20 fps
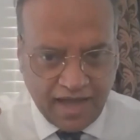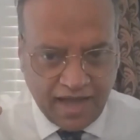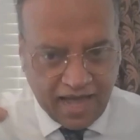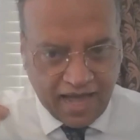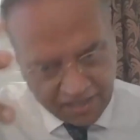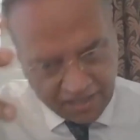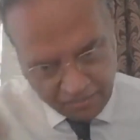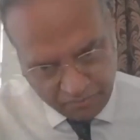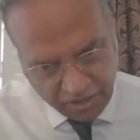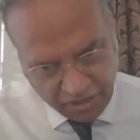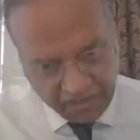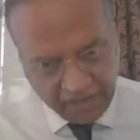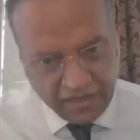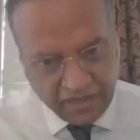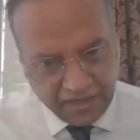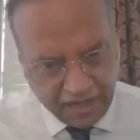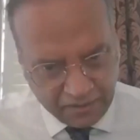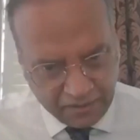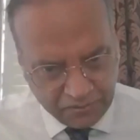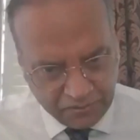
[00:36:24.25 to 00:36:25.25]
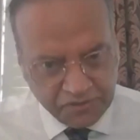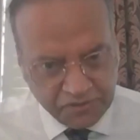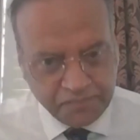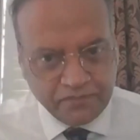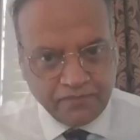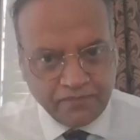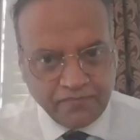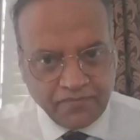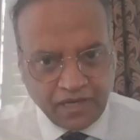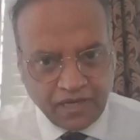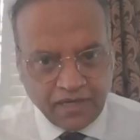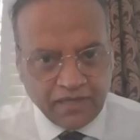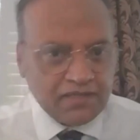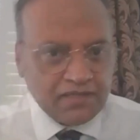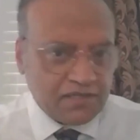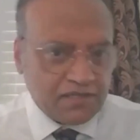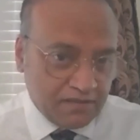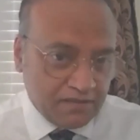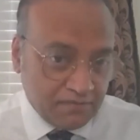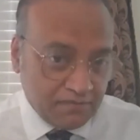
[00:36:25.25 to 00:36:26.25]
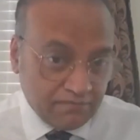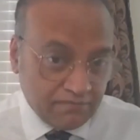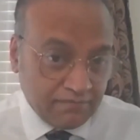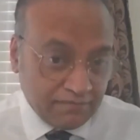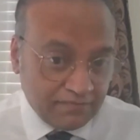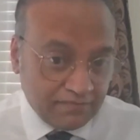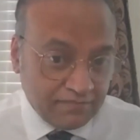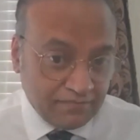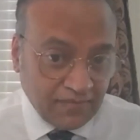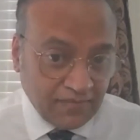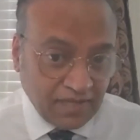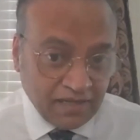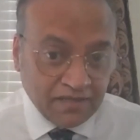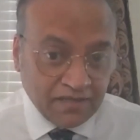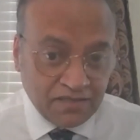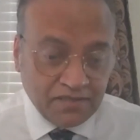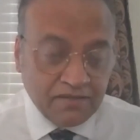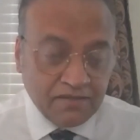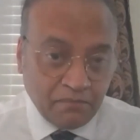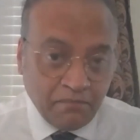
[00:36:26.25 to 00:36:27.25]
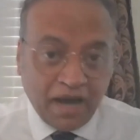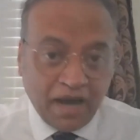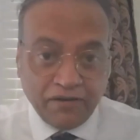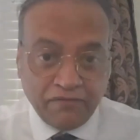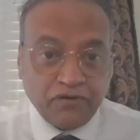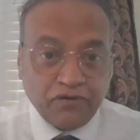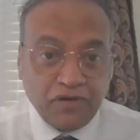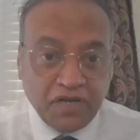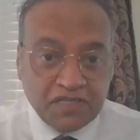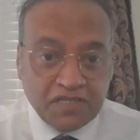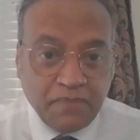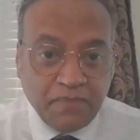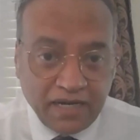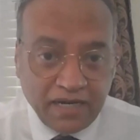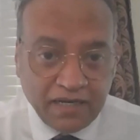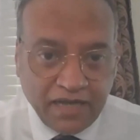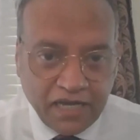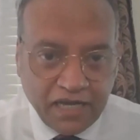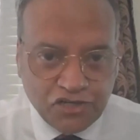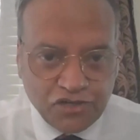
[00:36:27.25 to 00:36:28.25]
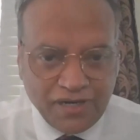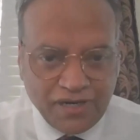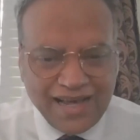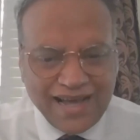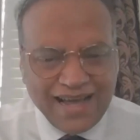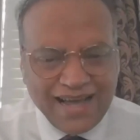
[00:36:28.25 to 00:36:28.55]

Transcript: and then breathing it out is is mindfulness meditation.